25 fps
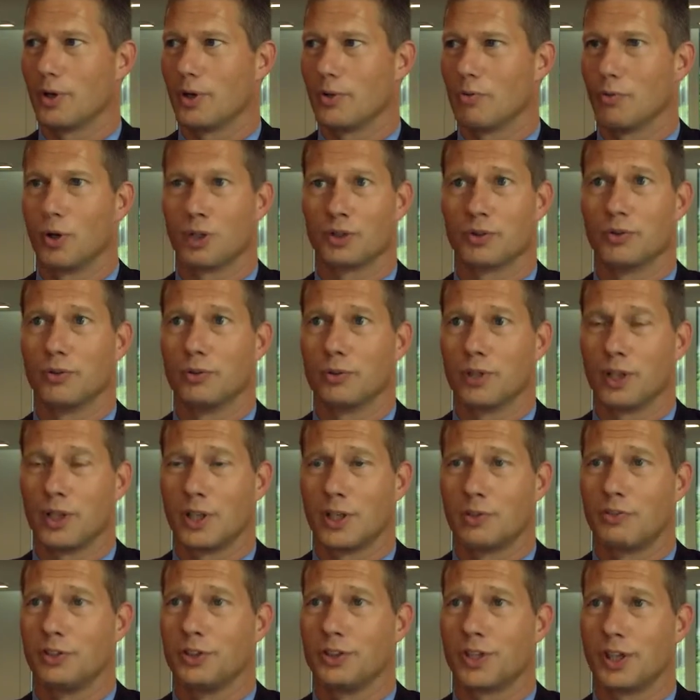
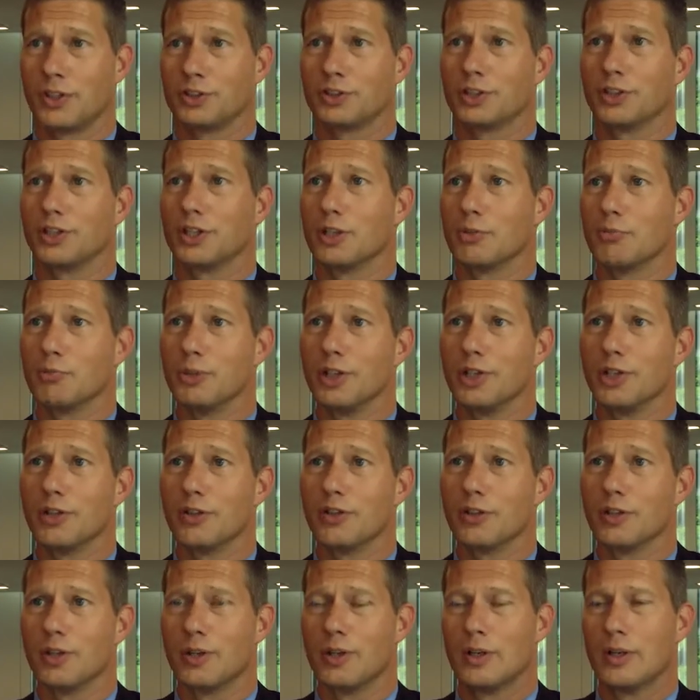water retention in
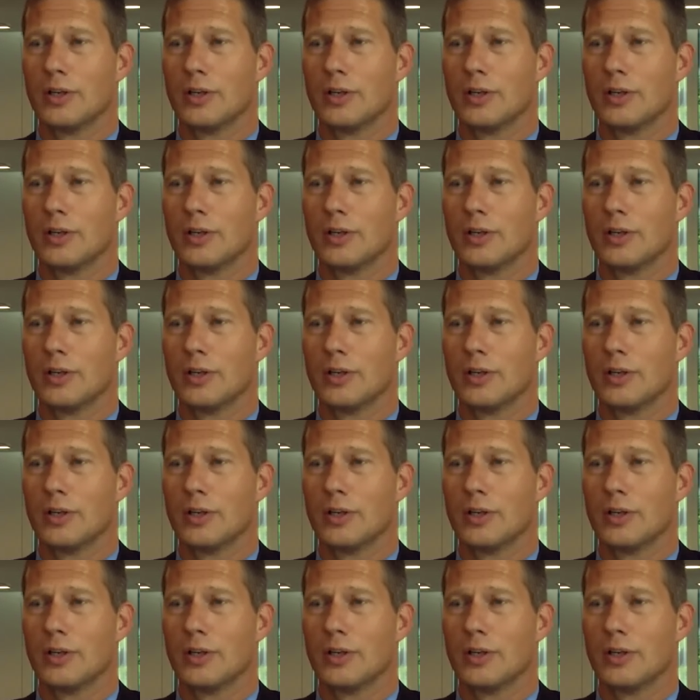meat.